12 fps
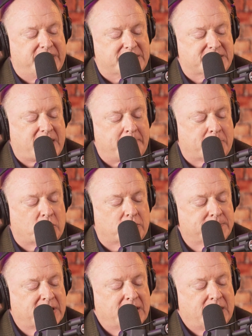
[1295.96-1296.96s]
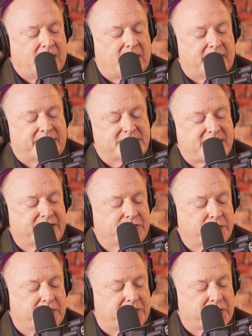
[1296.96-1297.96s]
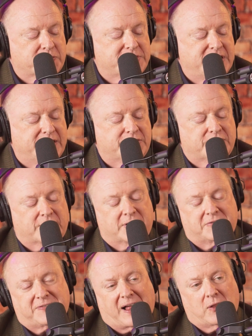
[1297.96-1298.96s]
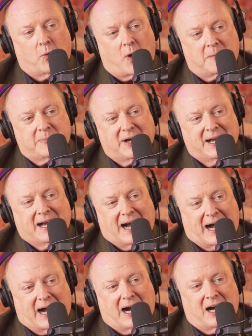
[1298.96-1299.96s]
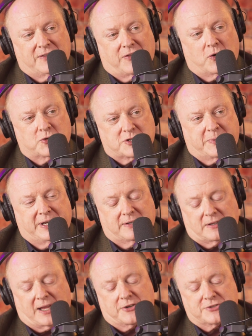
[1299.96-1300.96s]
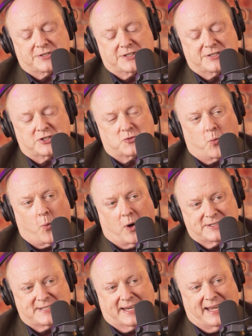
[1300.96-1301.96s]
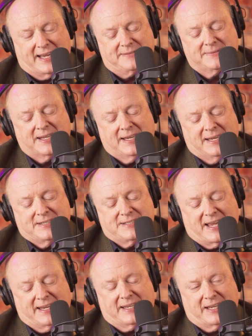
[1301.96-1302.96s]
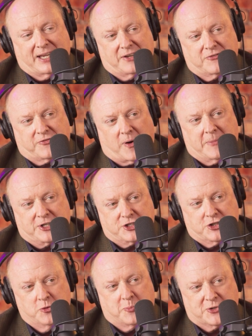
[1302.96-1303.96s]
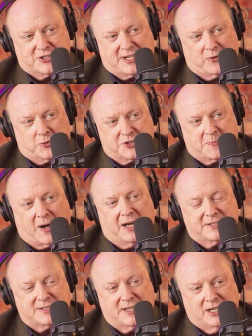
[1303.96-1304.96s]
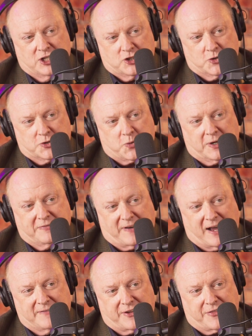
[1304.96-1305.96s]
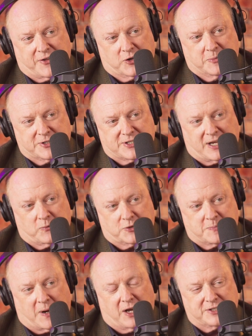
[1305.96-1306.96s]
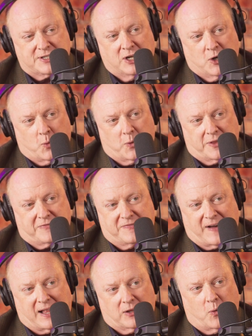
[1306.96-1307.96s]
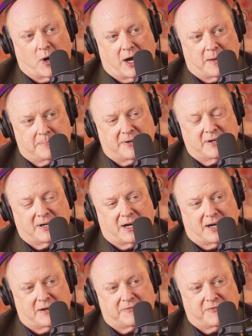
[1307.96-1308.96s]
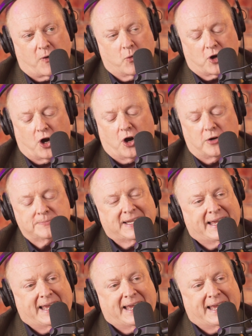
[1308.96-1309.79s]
December, the 2nd through the 13th, you're going to follow up on those appeal letters. This is once again taking it from a 2% response to a 25 to 30% response with a follow-up phone call.